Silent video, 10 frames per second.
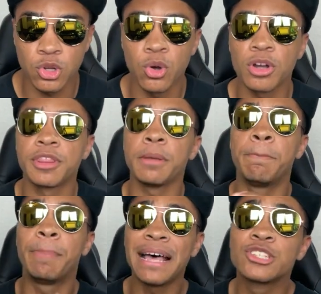or the
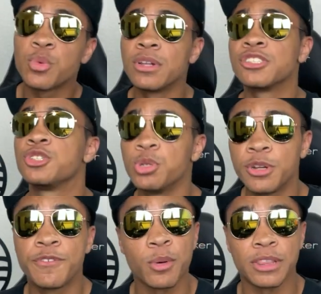best one
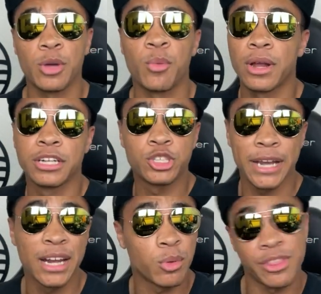suited for what they want to
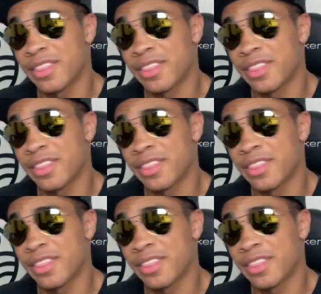train, whether